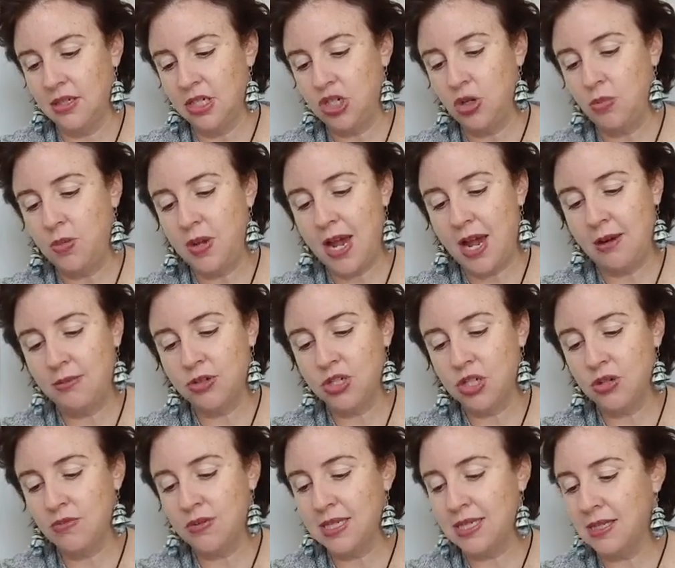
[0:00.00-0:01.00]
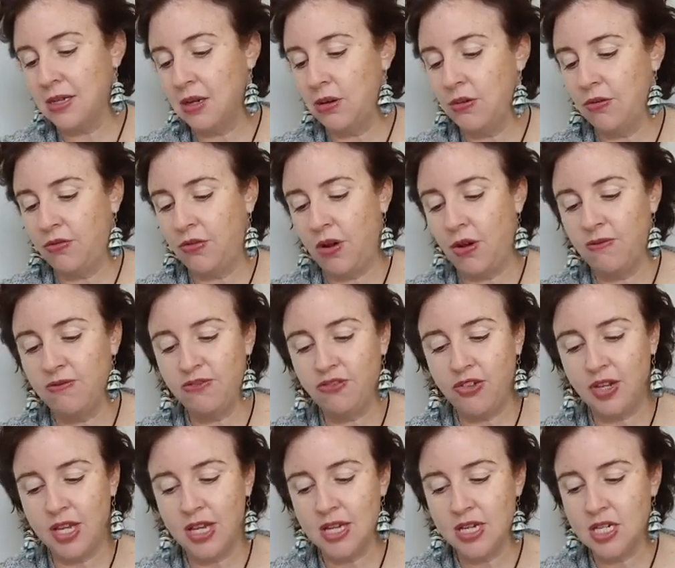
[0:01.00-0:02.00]
to be able to resolve
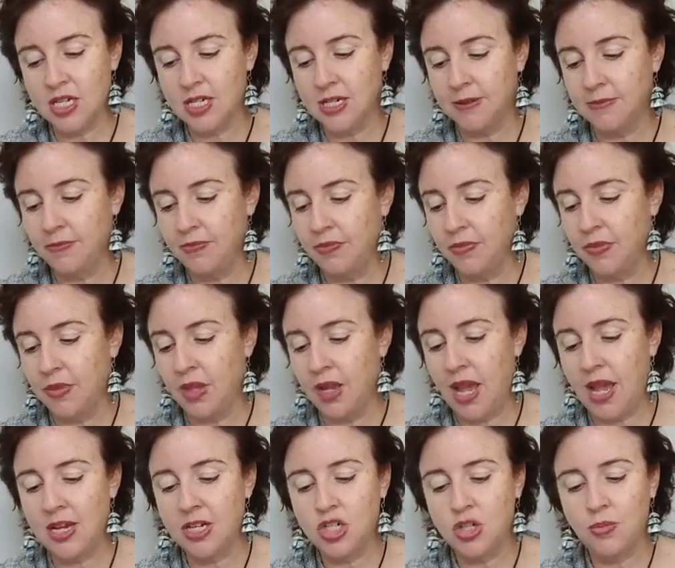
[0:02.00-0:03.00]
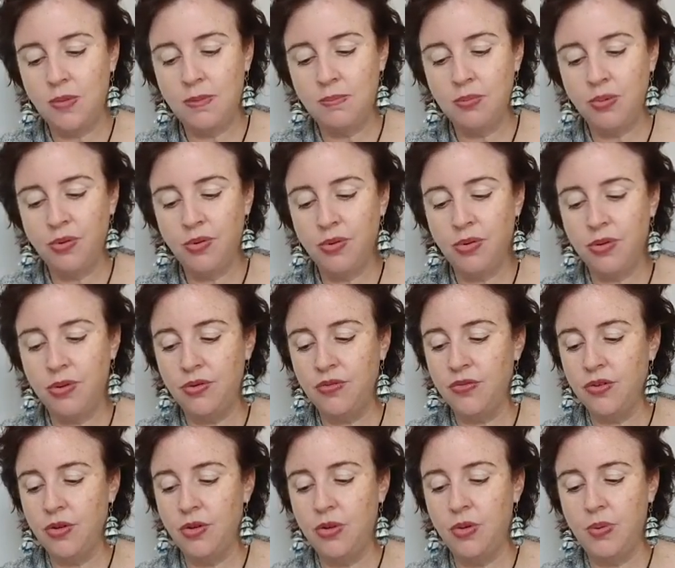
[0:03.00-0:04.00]
conflict and to improve
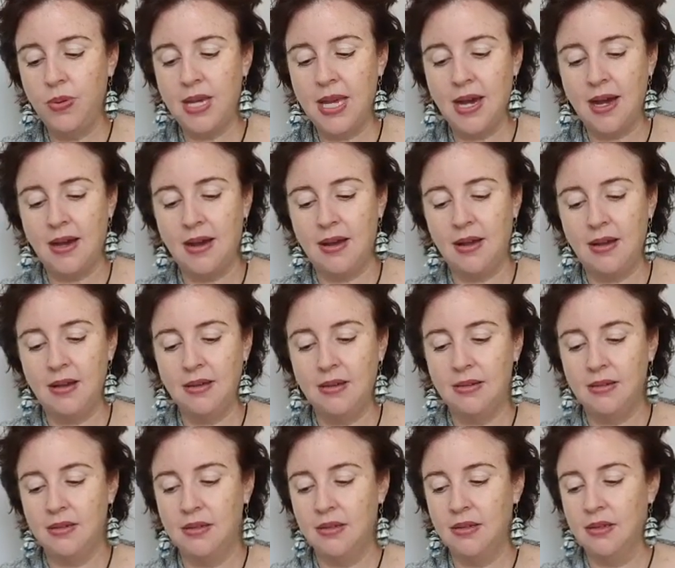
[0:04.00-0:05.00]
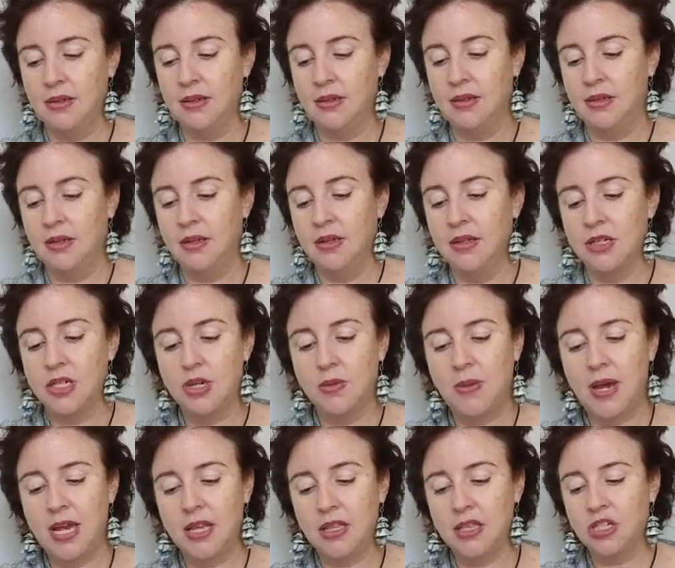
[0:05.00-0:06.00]
who we are to
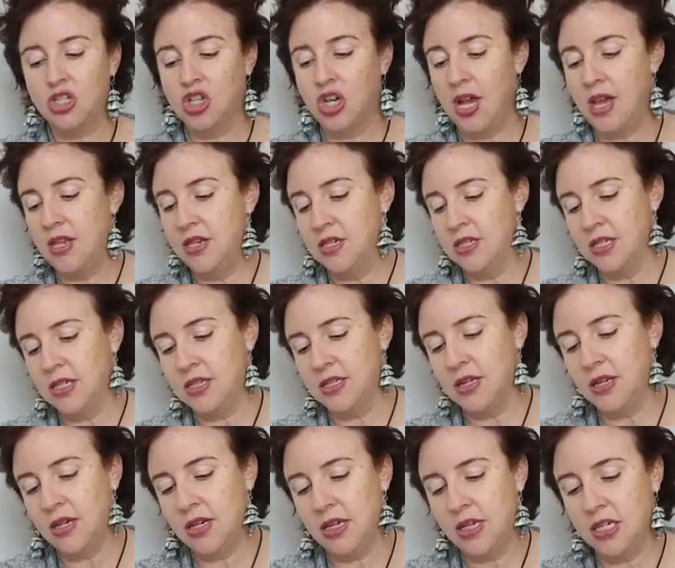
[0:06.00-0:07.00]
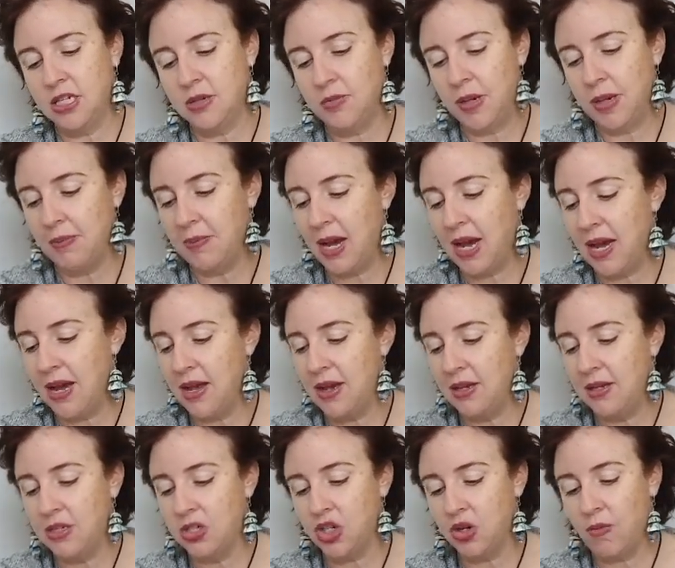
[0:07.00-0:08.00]
make the changes that need to be
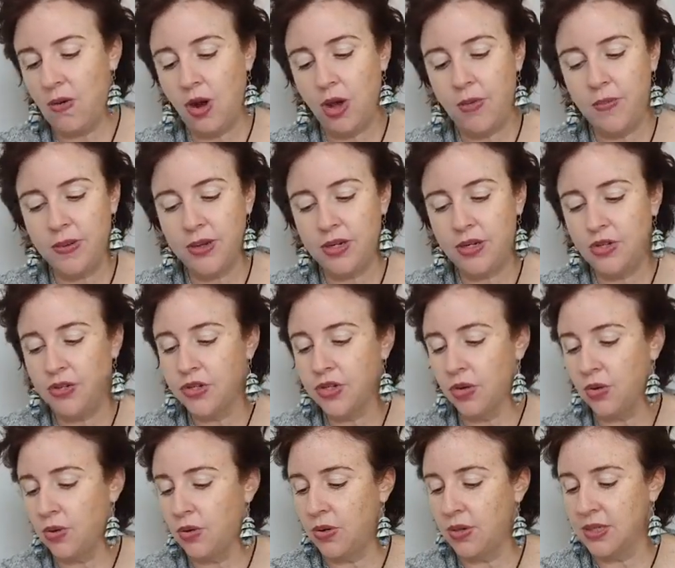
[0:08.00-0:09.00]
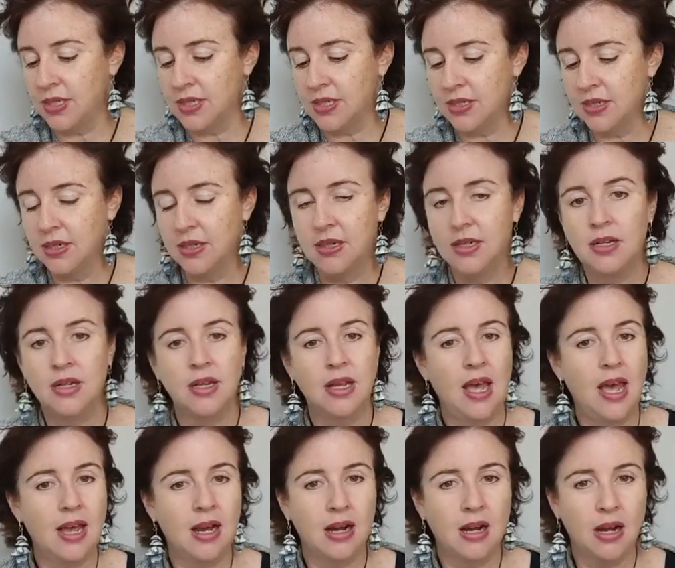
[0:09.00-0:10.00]
made to open new doors
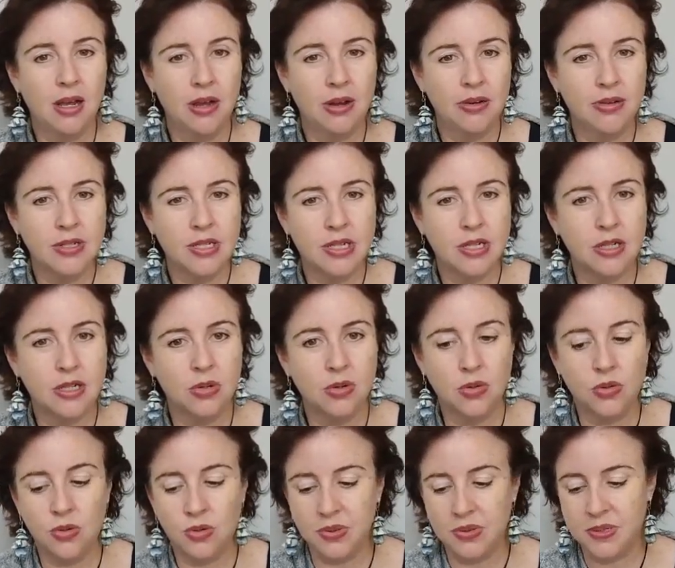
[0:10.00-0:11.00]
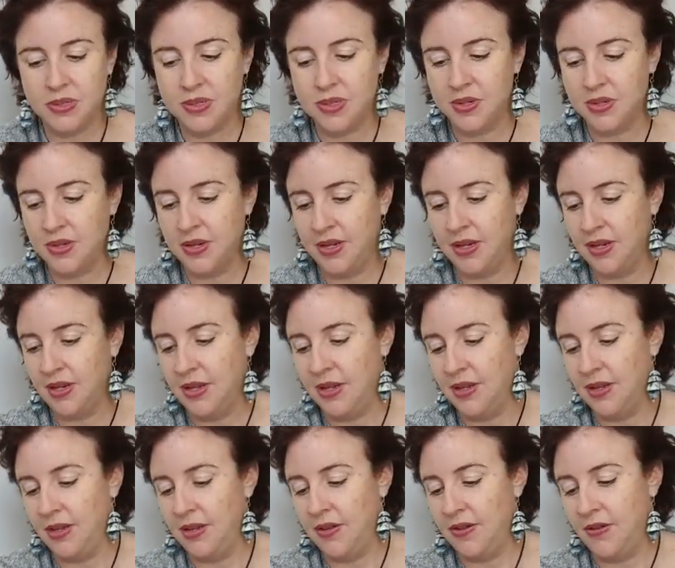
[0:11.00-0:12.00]
and close the doors
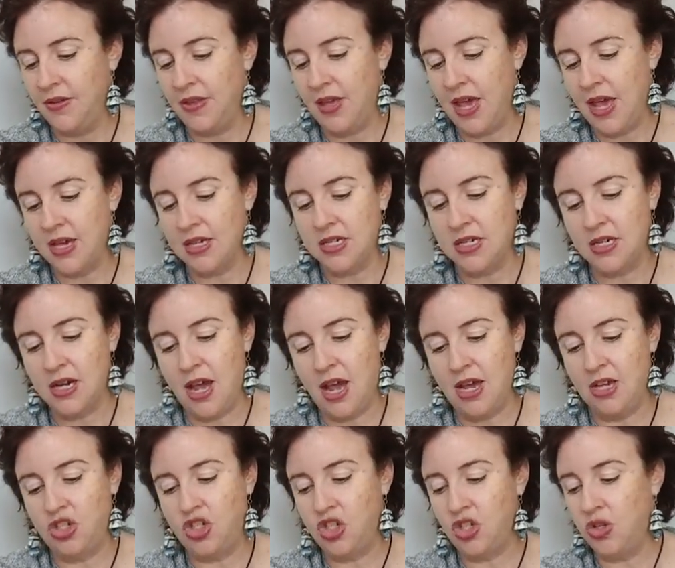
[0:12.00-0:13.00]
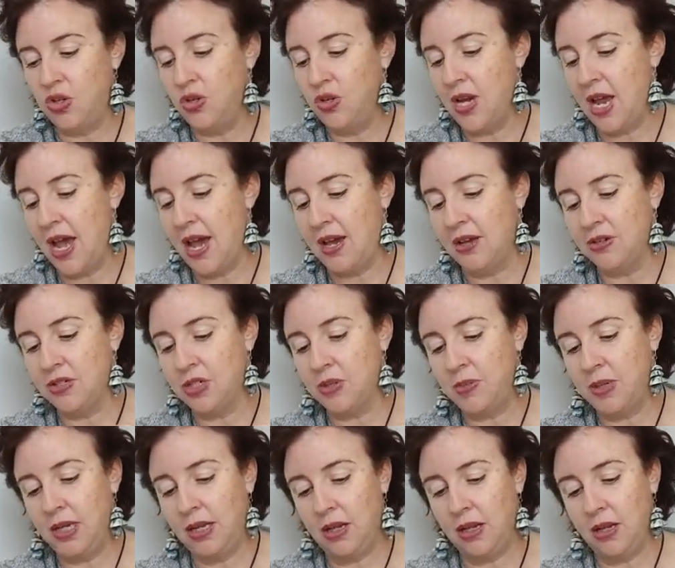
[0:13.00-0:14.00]
that are due now to
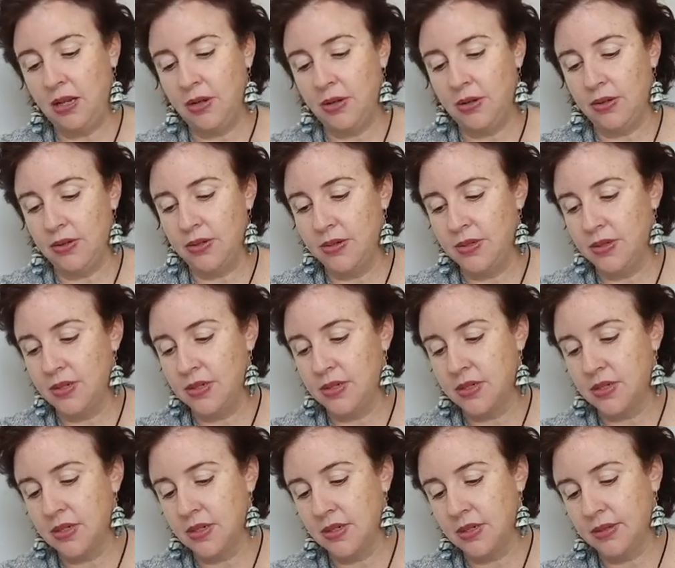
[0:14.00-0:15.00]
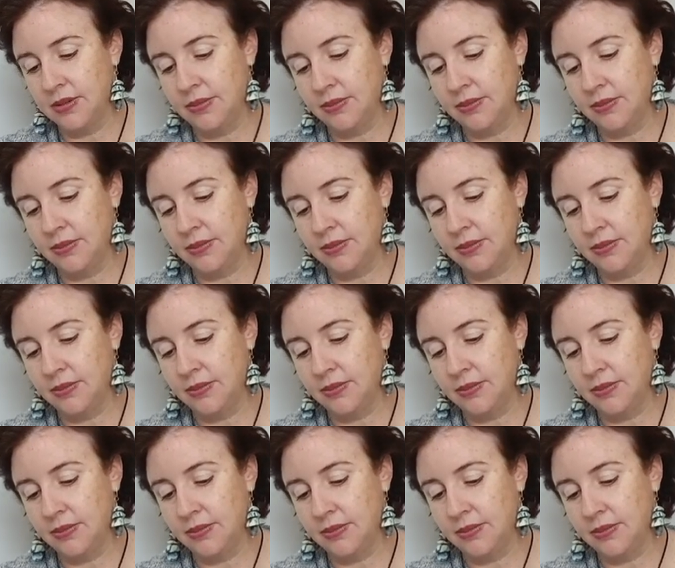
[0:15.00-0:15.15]
be closed,